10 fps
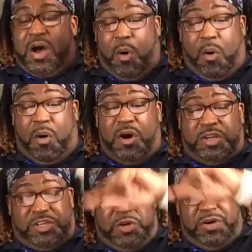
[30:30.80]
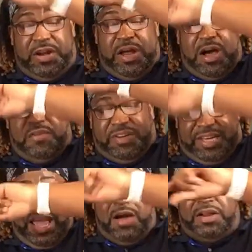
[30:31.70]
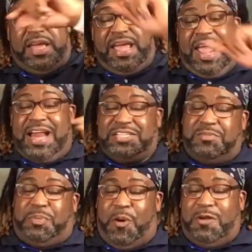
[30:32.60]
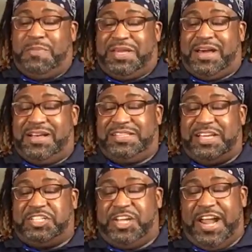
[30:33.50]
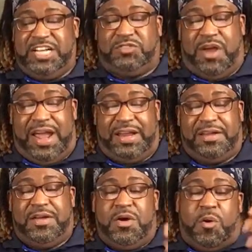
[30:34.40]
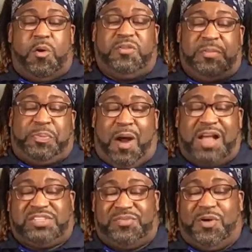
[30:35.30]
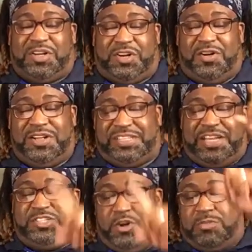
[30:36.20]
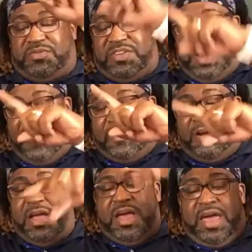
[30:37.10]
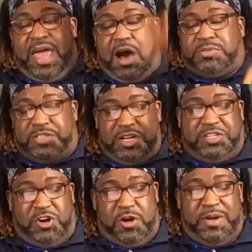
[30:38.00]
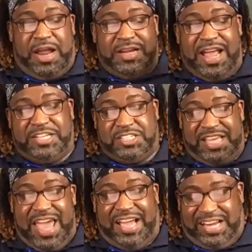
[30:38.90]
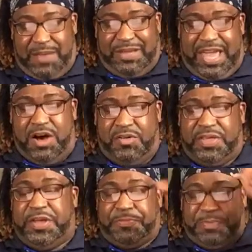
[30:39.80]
or unit of account. It is important because the exchange rate or the price of one currency in terms of another helps to determine a nation's economic health